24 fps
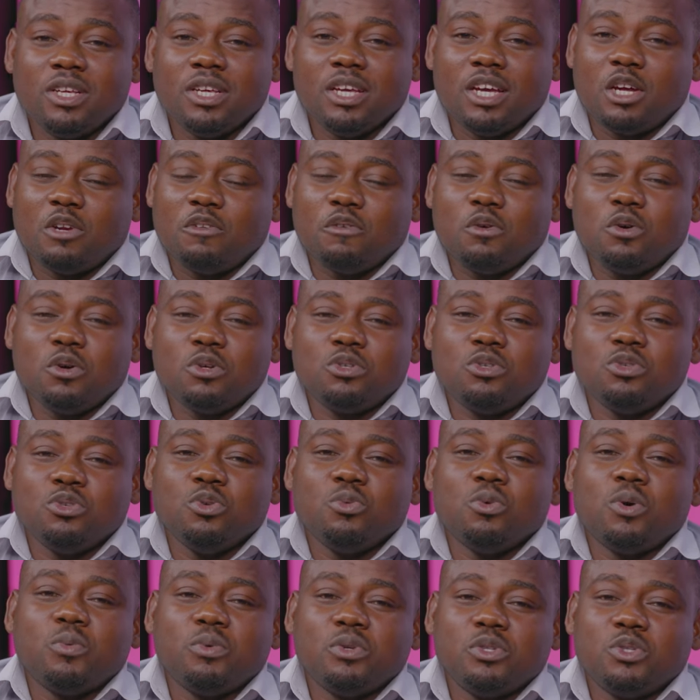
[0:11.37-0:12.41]
And of course, you know
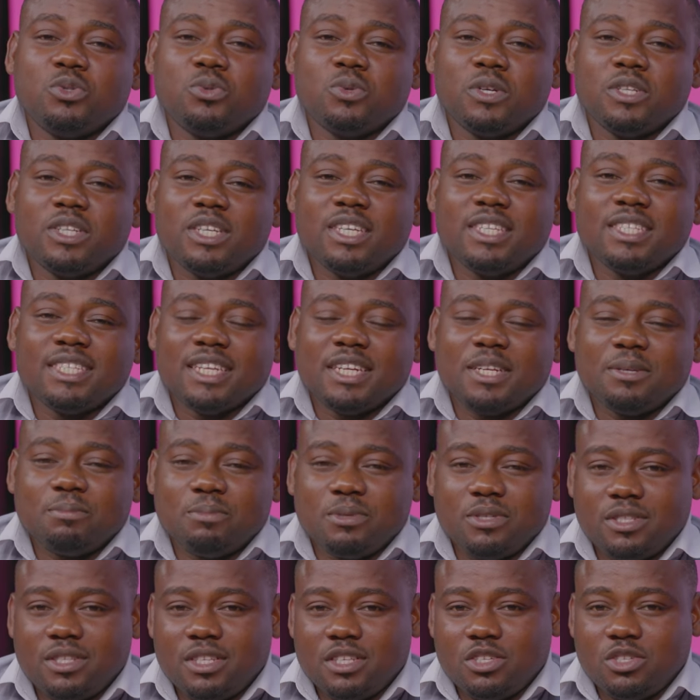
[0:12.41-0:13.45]
what we do on the Internet
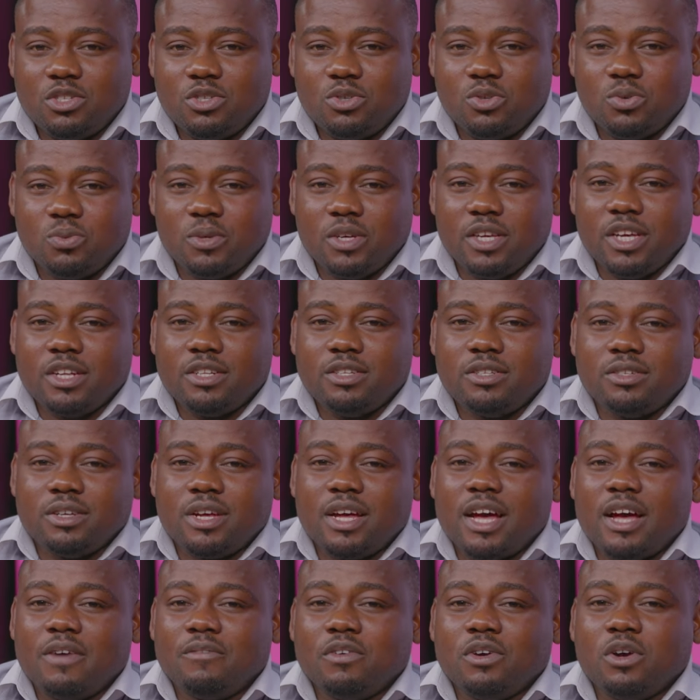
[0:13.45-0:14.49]
Business Show. We get to
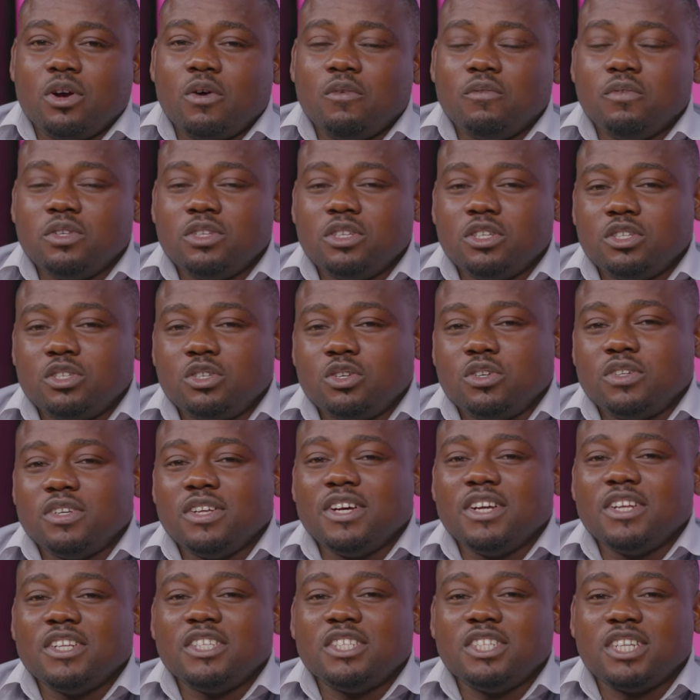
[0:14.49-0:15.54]
have a conversation,
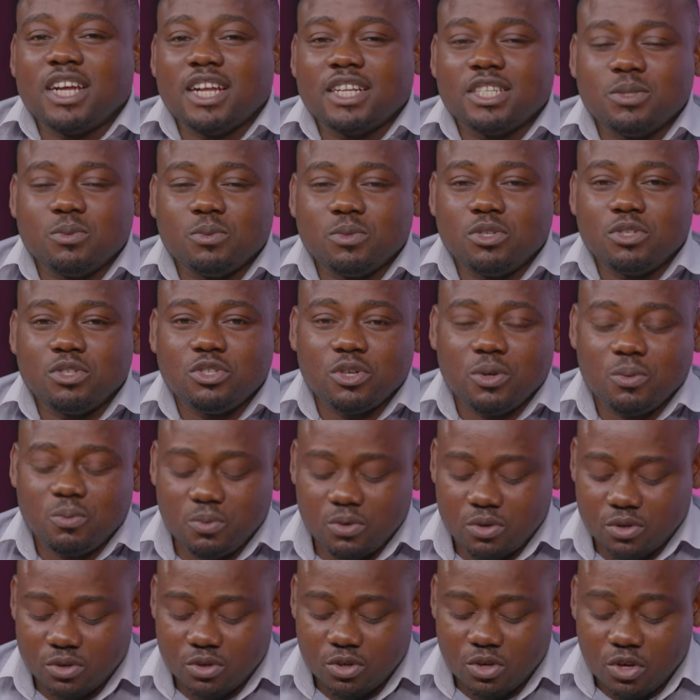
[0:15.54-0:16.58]
a chat with
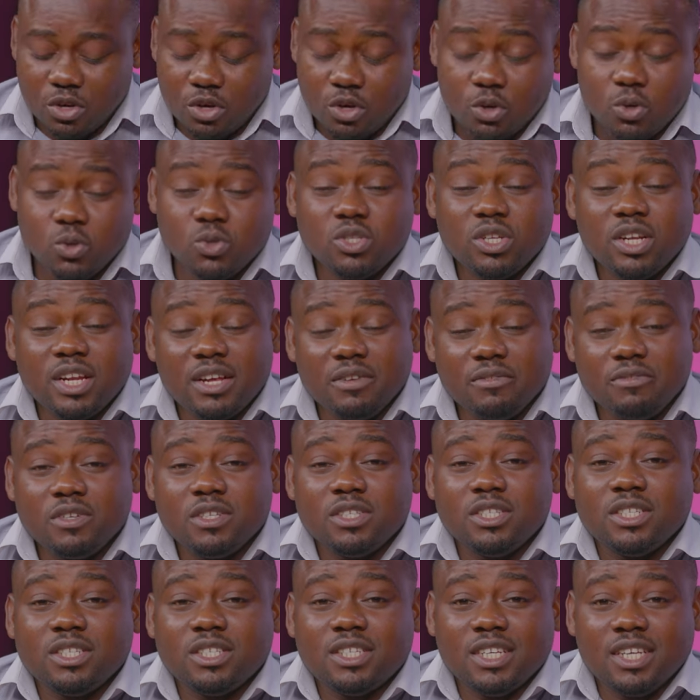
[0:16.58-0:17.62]
someone who's
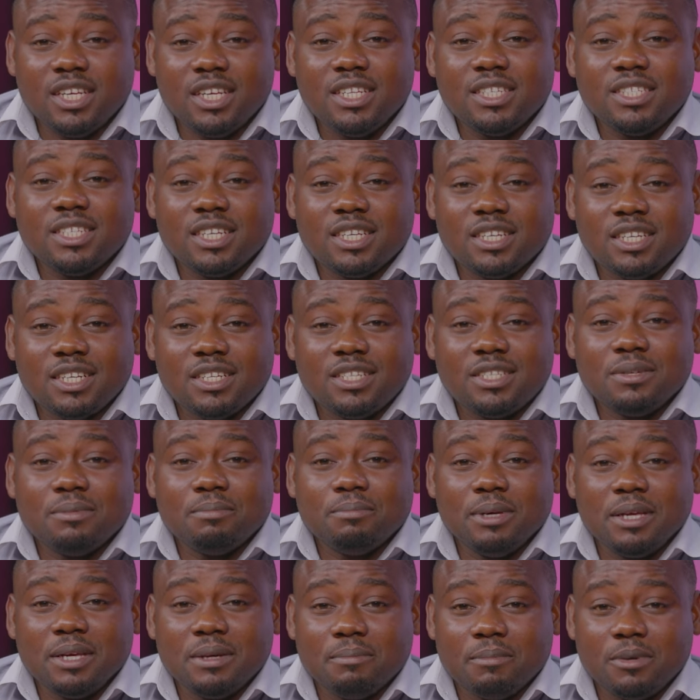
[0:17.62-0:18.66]
leveraging the internet to
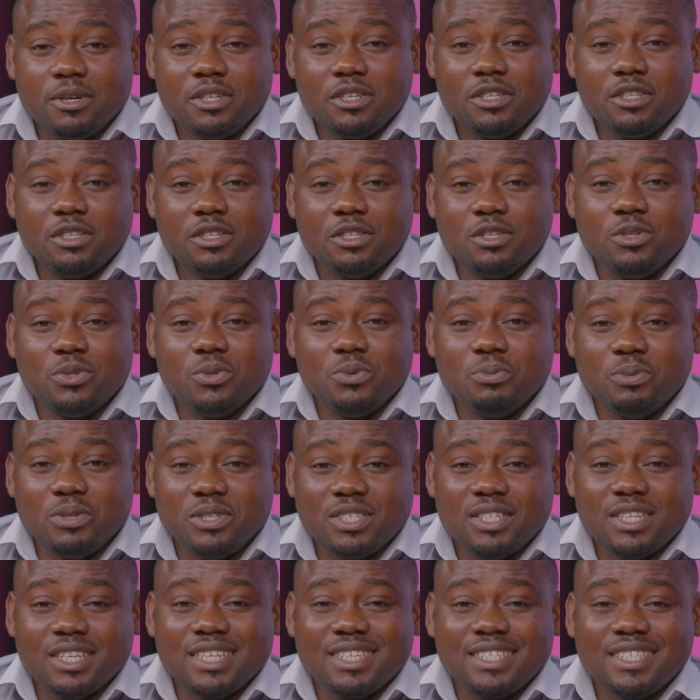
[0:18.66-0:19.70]
make money, do
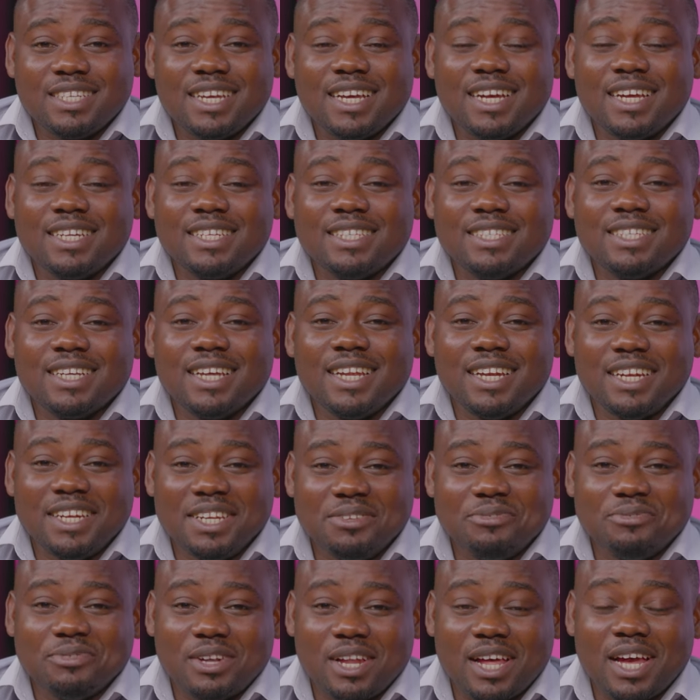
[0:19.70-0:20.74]
business and
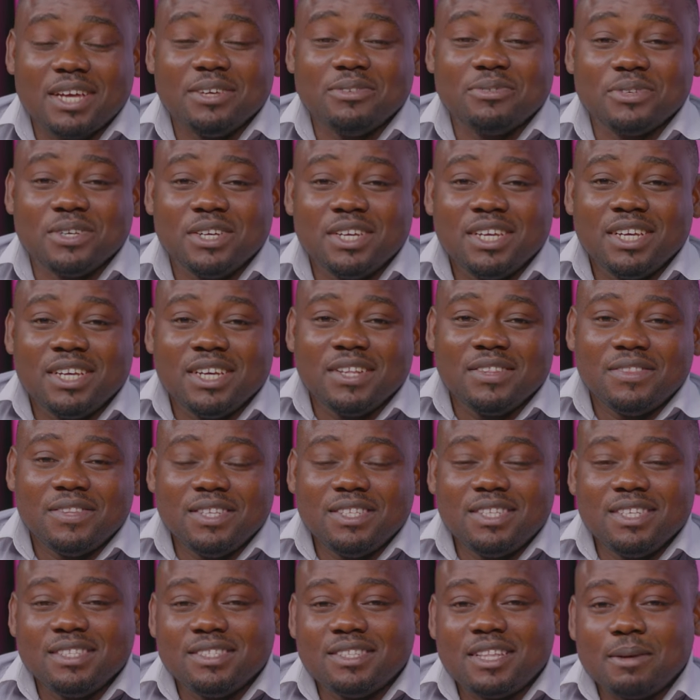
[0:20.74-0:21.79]
live life.
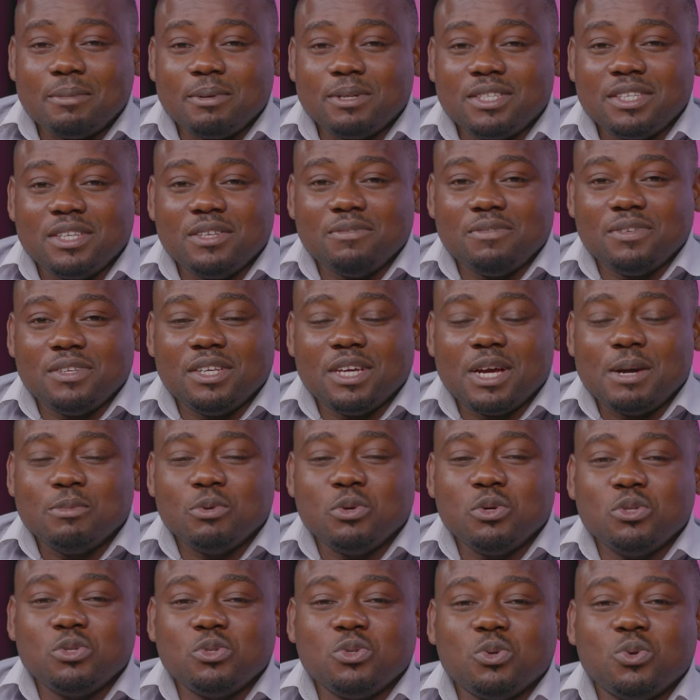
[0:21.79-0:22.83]
This is DABA TV. I'm
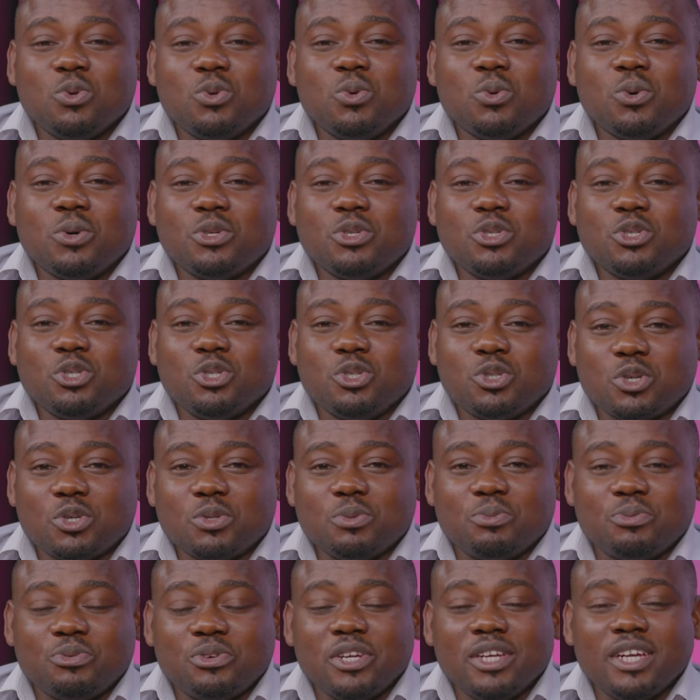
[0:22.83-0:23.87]
going to go on a short
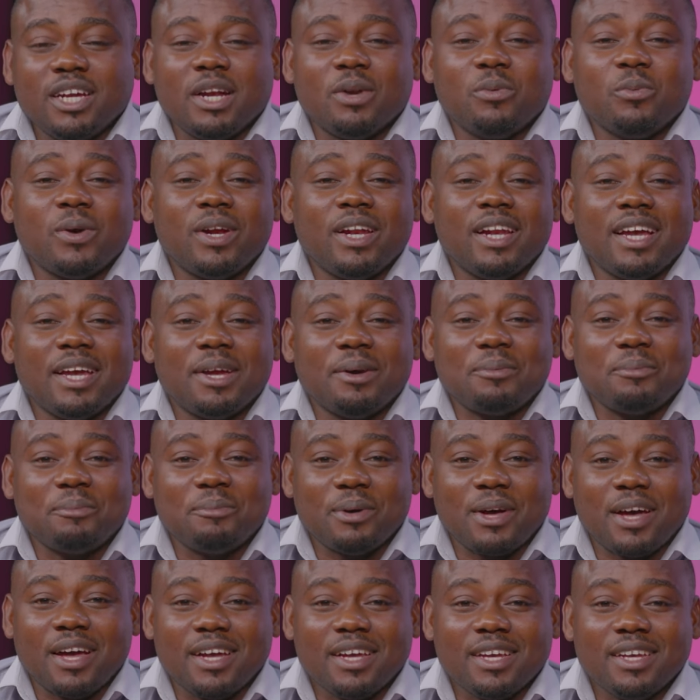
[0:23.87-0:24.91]
break, and when I am
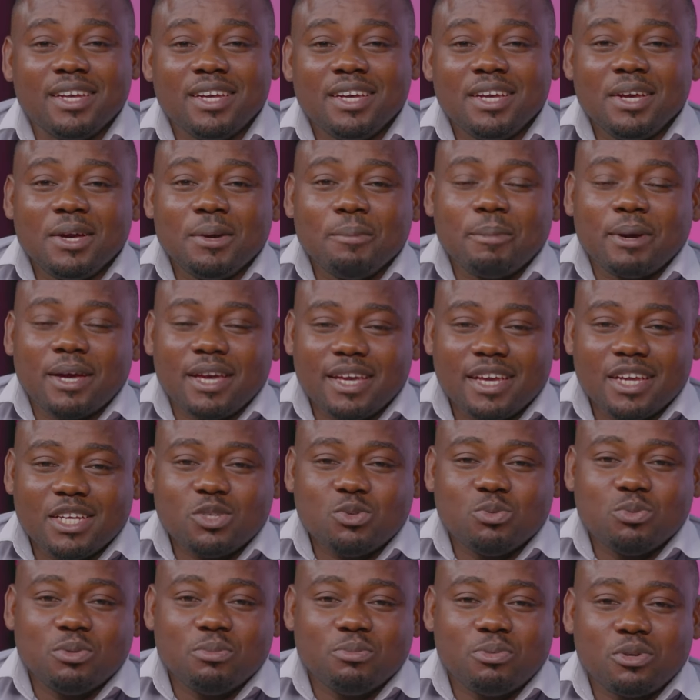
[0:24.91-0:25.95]
back, my
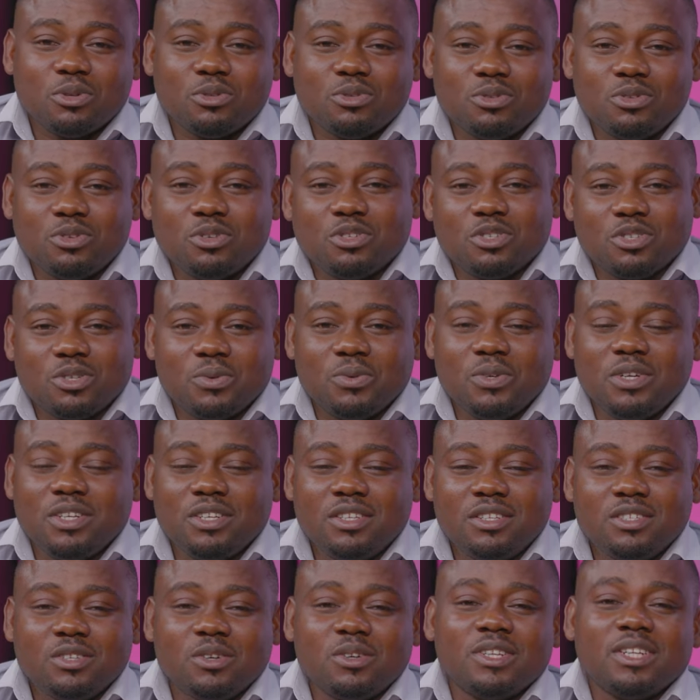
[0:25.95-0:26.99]
guest will be brought to your
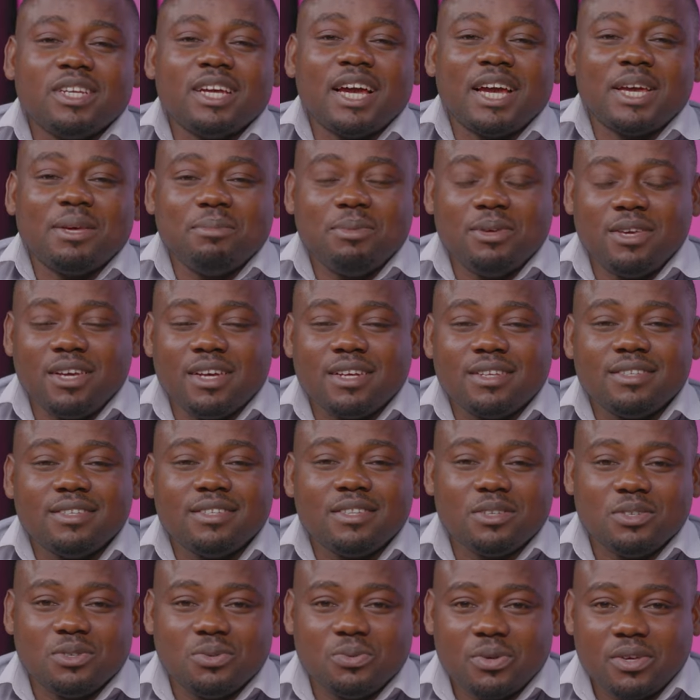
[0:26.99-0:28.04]
screens on the IBS
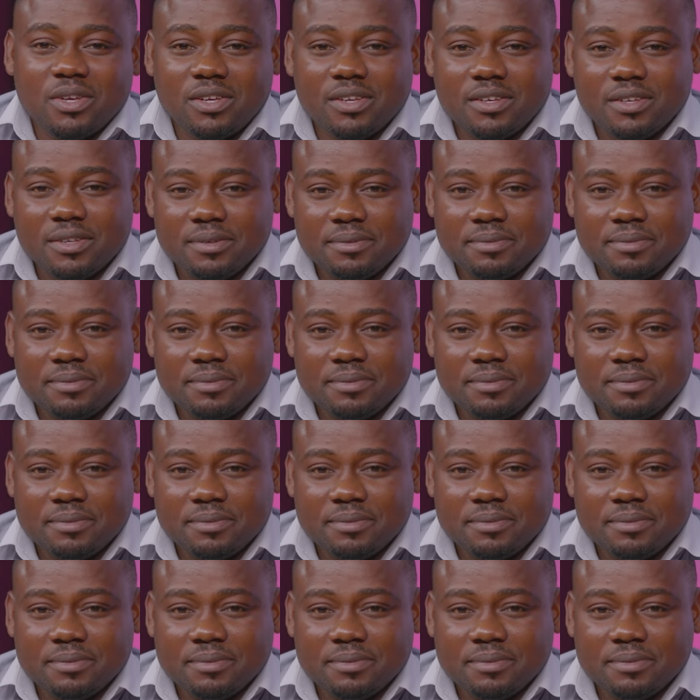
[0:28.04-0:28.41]
this week.